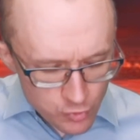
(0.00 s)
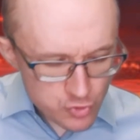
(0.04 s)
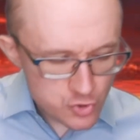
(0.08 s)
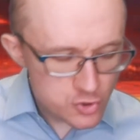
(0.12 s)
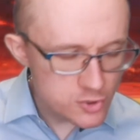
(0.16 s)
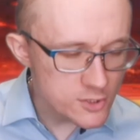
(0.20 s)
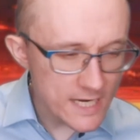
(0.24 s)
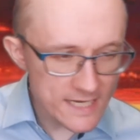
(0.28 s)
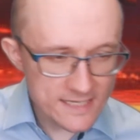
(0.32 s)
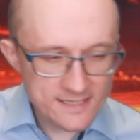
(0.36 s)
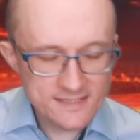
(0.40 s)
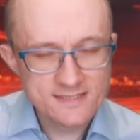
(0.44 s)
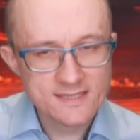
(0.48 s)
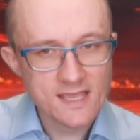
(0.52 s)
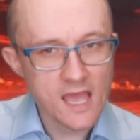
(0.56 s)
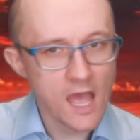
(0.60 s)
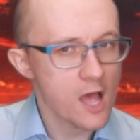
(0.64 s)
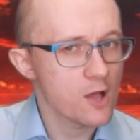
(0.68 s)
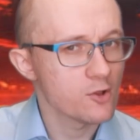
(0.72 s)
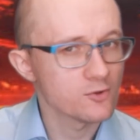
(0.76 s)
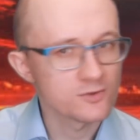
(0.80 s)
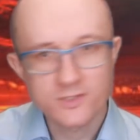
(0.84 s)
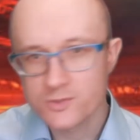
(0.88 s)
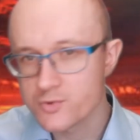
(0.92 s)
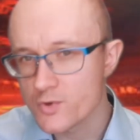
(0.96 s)
Write
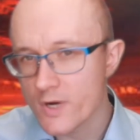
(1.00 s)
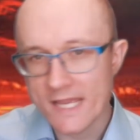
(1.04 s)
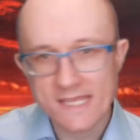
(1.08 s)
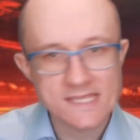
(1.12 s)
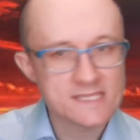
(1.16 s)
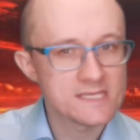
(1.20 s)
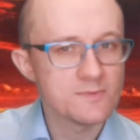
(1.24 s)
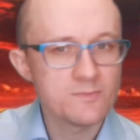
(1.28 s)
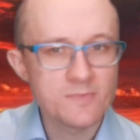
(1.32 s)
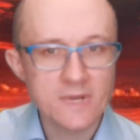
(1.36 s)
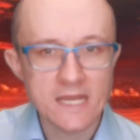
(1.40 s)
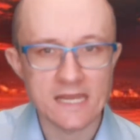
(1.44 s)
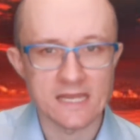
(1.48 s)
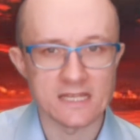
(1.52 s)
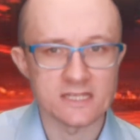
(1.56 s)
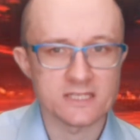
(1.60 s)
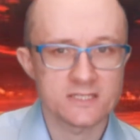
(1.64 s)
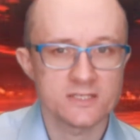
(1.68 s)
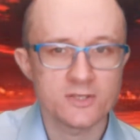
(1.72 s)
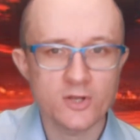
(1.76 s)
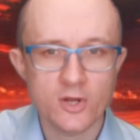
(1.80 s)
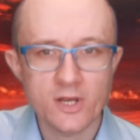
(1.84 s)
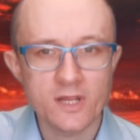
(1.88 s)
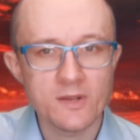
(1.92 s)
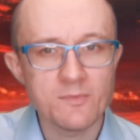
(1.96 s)
down 20
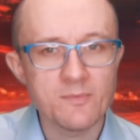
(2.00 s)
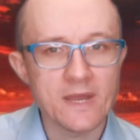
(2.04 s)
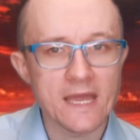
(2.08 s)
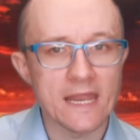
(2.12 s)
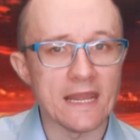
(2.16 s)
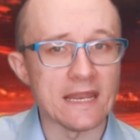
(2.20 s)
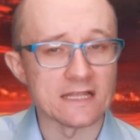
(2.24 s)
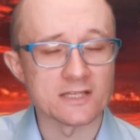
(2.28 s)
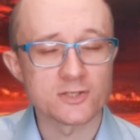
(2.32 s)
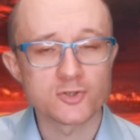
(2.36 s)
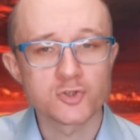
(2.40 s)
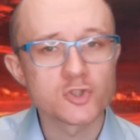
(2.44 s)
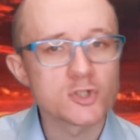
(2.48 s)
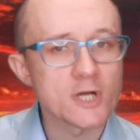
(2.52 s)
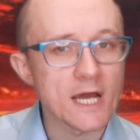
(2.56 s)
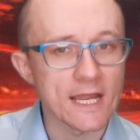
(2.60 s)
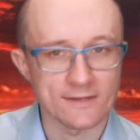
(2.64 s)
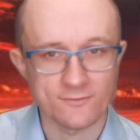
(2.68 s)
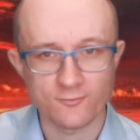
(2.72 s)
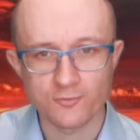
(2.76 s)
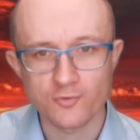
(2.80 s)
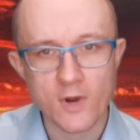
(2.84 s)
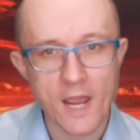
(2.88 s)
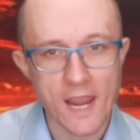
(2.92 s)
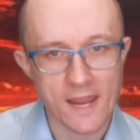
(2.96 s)
minutes, 30 minutes,
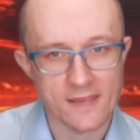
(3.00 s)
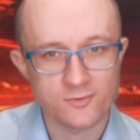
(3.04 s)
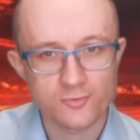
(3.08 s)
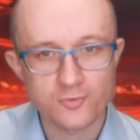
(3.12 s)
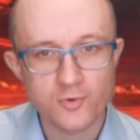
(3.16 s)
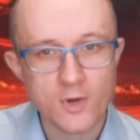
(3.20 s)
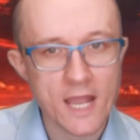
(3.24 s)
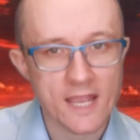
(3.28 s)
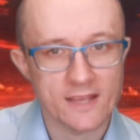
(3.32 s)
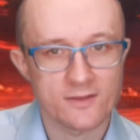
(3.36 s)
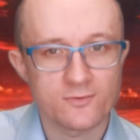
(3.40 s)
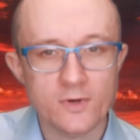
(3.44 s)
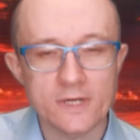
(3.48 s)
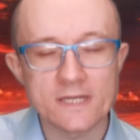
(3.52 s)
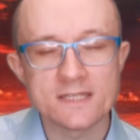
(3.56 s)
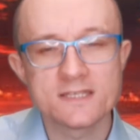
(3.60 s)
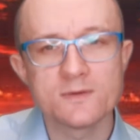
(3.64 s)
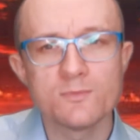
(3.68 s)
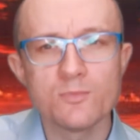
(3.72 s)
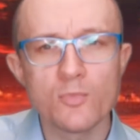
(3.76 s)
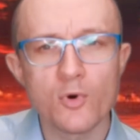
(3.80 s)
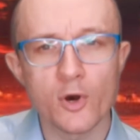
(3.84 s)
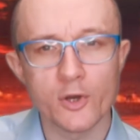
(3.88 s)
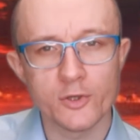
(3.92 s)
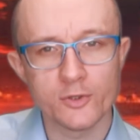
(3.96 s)
write.
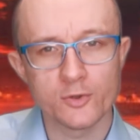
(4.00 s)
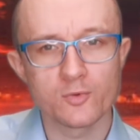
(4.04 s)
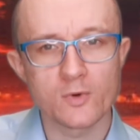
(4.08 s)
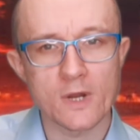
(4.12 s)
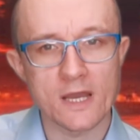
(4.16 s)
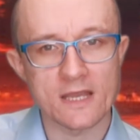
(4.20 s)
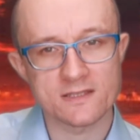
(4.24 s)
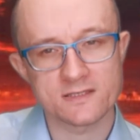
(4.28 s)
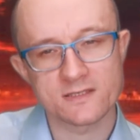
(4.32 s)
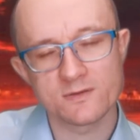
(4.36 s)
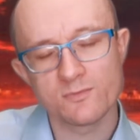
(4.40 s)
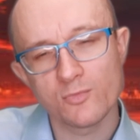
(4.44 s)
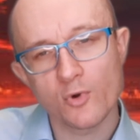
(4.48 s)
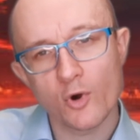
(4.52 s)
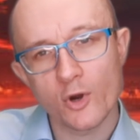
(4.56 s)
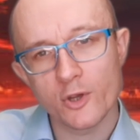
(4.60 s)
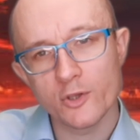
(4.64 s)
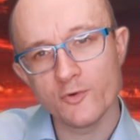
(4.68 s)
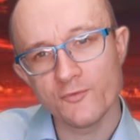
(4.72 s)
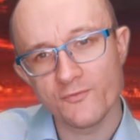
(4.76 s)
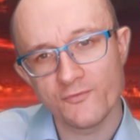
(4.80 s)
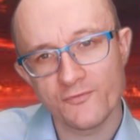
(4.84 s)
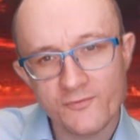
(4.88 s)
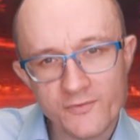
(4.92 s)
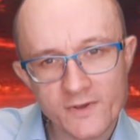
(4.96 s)
The more you write, the more
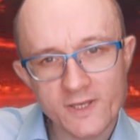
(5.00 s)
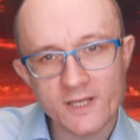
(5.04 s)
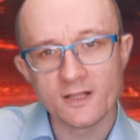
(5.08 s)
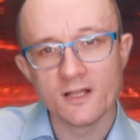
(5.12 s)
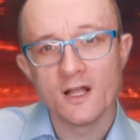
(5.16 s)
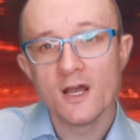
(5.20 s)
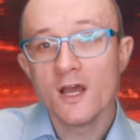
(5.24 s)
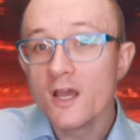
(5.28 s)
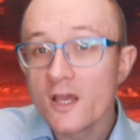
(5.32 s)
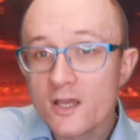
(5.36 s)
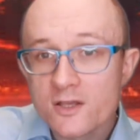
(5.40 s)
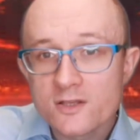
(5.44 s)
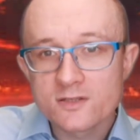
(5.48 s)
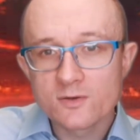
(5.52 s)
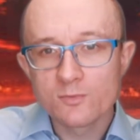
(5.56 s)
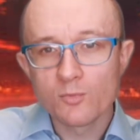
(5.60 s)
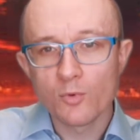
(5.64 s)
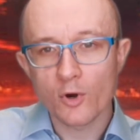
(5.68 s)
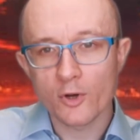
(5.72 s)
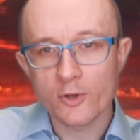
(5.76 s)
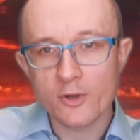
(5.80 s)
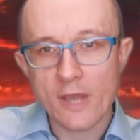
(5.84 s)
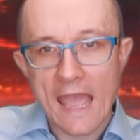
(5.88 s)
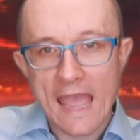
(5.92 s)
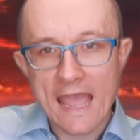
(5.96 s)
you feel, the
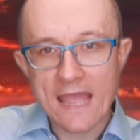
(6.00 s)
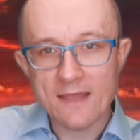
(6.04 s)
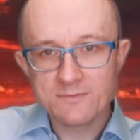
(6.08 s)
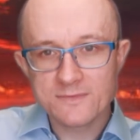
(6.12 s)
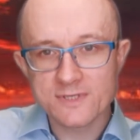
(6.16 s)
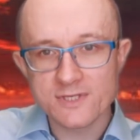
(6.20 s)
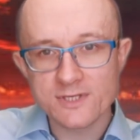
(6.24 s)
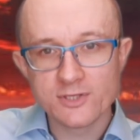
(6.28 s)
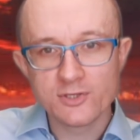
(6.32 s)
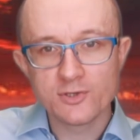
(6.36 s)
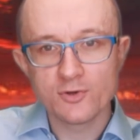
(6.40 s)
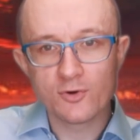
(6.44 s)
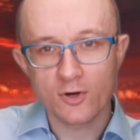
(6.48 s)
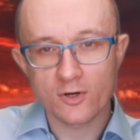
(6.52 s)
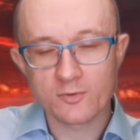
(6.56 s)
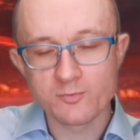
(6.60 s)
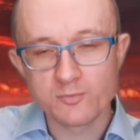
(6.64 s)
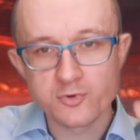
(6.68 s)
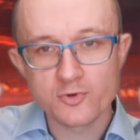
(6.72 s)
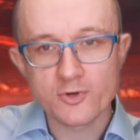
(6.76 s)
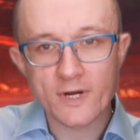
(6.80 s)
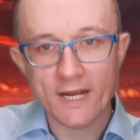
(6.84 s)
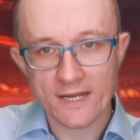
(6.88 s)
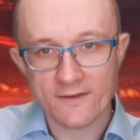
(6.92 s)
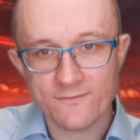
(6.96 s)
more you empty your
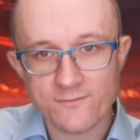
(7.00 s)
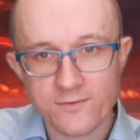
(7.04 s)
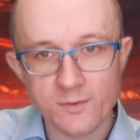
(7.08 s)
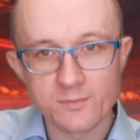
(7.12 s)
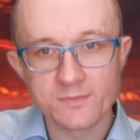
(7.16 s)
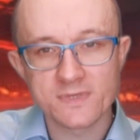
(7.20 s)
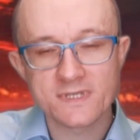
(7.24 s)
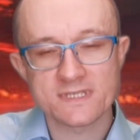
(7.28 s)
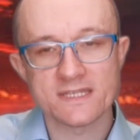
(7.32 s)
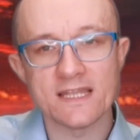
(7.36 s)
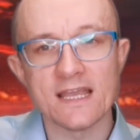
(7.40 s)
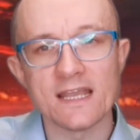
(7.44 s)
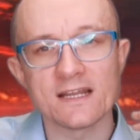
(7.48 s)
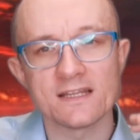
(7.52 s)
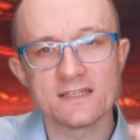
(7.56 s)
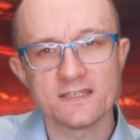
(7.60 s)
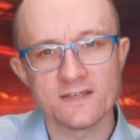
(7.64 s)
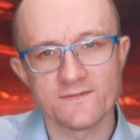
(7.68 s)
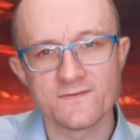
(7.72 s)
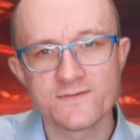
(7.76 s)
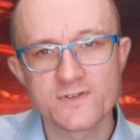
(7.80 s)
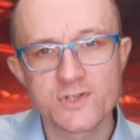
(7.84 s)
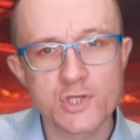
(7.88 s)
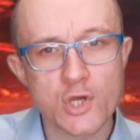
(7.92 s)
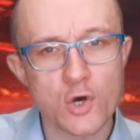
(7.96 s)
brain from this
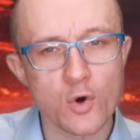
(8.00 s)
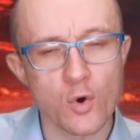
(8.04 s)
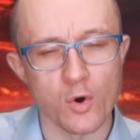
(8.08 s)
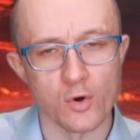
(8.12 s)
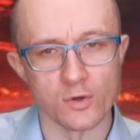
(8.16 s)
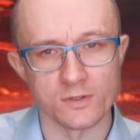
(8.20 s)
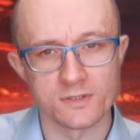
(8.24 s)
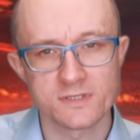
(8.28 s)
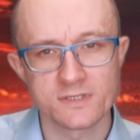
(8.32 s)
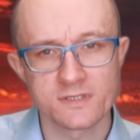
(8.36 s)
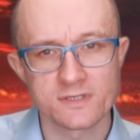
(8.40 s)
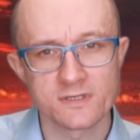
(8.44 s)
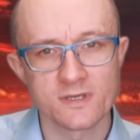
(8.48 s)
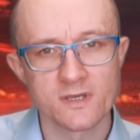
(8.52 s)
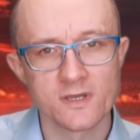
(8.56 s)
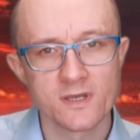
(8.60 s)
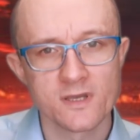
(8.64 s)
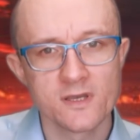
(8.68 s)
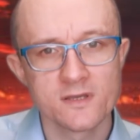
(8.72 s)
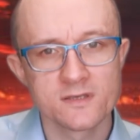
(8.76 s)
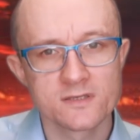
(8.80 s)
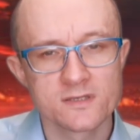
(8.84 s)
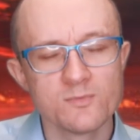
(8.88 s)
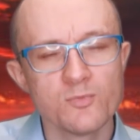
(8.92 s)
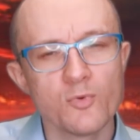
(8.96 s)
negative thoughts,
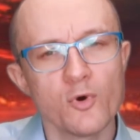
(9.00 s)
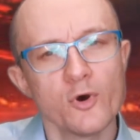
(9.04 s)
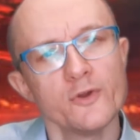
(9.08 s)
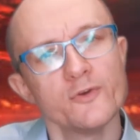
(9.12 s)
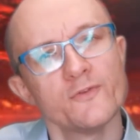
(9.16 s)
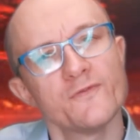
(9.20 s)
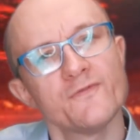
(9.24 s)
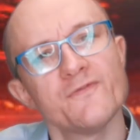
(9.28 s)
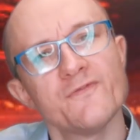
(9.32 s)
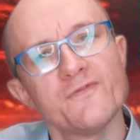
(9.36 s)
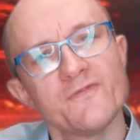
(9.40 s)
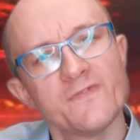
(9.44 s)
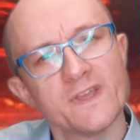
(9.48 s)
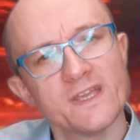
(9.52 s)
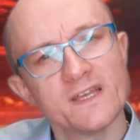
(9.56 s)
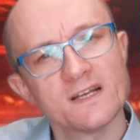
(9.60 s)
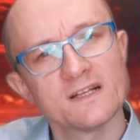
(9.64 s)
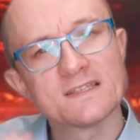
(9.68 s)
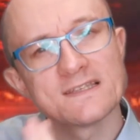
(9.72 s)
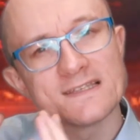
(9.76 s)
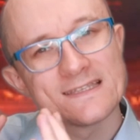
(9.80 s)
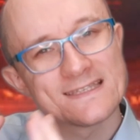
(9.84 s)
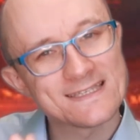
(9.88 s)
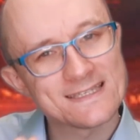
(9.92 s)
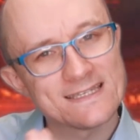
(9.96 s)
the more you
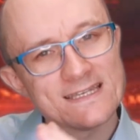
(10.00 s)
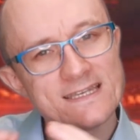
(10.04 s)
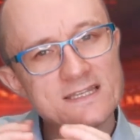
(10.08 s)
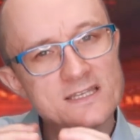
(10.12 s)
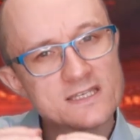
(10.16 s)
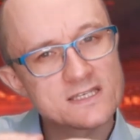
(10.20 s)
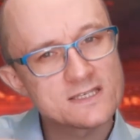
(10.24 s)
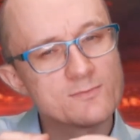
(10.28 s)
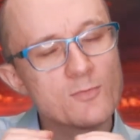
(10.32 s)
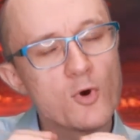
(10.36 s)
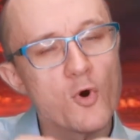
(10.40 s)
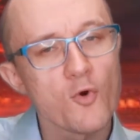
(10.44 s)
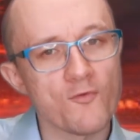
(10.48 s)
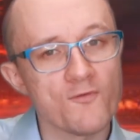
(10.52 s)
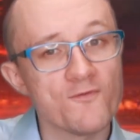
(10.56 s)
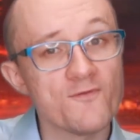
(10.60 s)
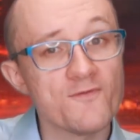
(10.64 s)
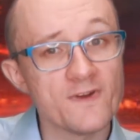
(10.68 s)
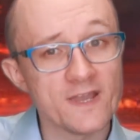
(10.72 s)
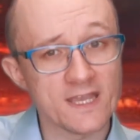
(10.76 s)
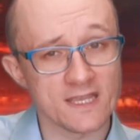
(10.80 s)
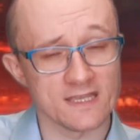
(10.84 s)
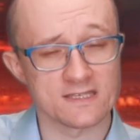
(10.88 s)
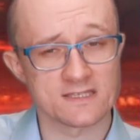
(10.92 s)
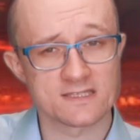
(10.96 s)
feel and see the small
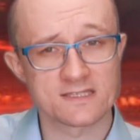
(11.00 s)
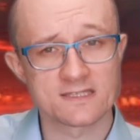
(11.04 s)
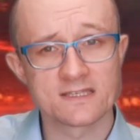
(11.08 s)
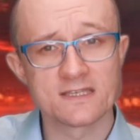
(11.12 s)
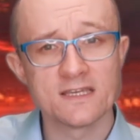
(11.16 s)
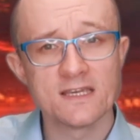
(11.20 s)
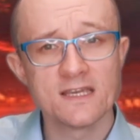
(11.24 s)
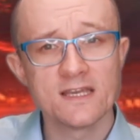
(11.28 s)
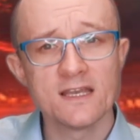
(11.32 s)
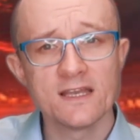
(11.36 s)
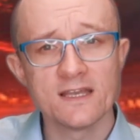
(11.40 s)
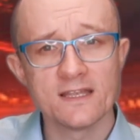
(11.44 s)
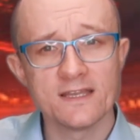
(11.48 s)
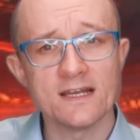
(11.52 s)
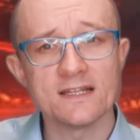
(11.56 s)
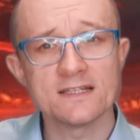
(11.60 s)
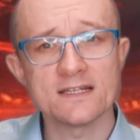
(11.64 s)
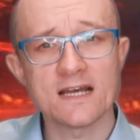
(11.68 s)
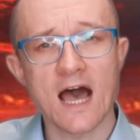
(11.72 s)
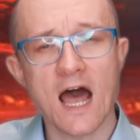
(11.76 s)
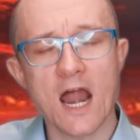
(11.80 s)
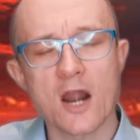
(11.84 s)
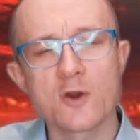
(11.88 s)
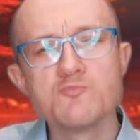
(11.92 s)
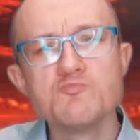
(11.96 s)
things
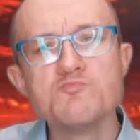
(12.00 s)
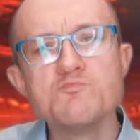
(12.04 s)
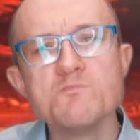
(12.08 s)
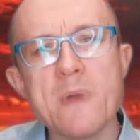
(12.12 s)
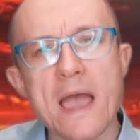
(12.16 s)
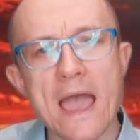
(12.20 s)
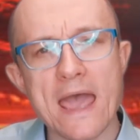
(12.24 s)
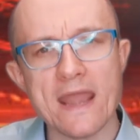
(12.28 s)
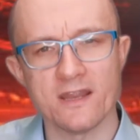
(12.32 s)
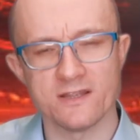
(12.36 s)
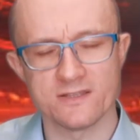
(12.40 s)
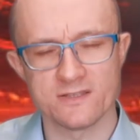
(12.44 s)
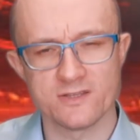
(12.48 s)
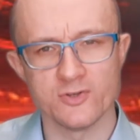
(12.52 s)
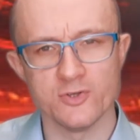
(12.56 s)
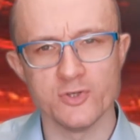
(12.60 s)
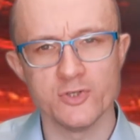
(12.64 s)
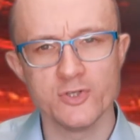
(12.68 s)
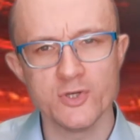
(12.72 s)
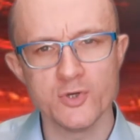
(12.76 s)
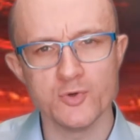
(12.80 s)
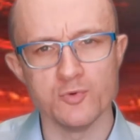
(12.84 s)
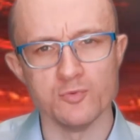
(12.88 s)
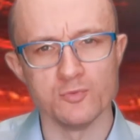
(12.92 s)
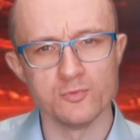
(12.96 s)
that are matter to
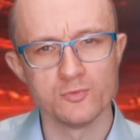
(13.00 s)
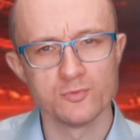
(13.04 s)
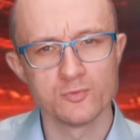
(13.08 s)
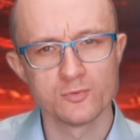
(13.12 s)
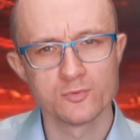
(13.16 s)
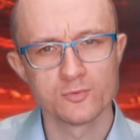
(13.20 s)
you.